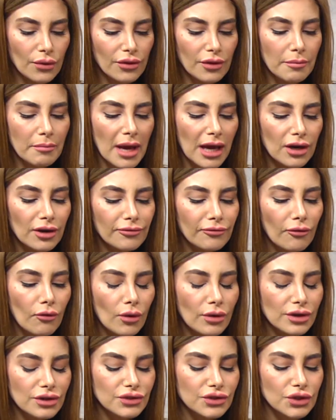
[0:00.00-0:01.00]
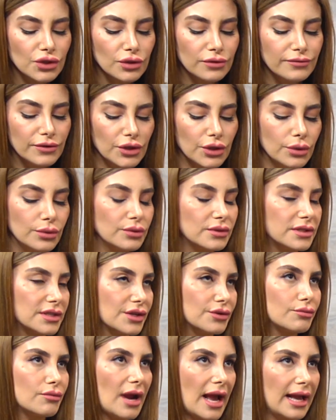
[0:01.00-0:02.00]
the metaphors you've used
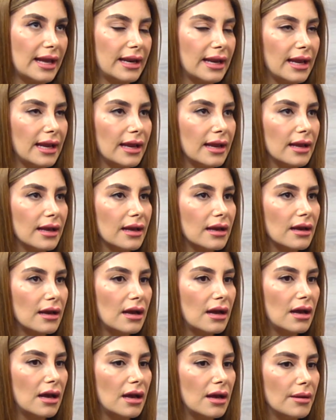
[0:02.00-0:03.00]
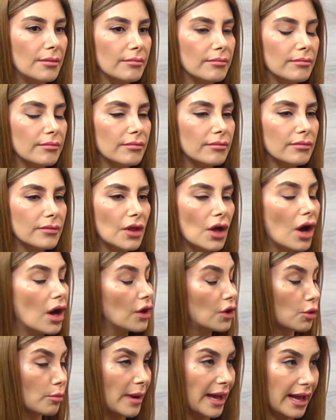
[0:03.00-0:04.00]
in writing the
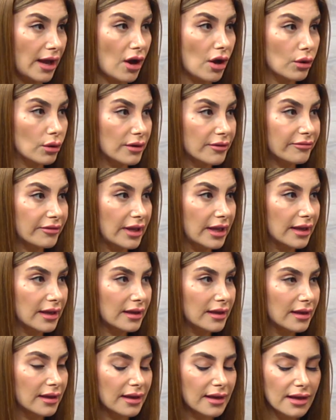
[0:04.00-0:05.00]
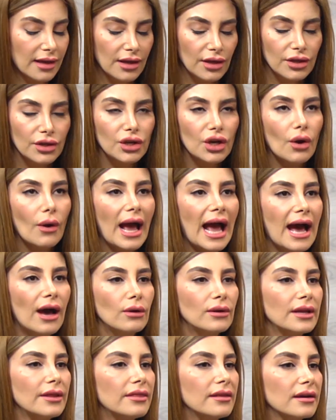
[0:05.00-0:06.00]
autobiography, you know, how
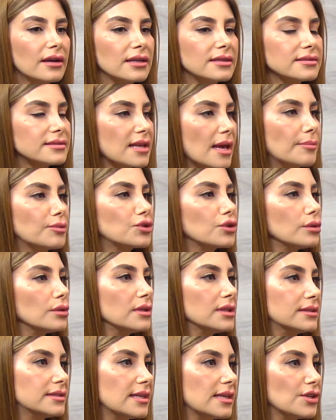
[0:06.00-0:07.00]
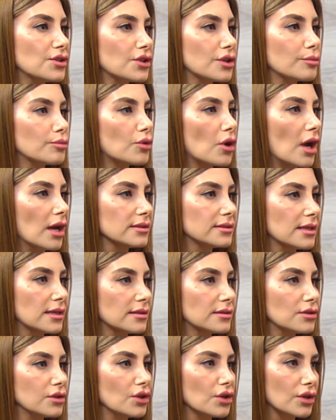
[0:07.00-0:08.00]
did the conceptualization
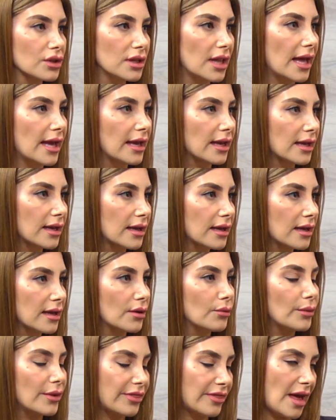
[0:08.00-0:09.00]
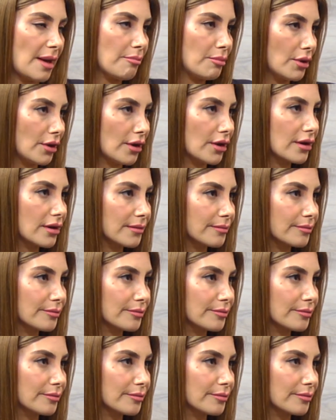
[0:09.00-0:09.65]
process look like with that book?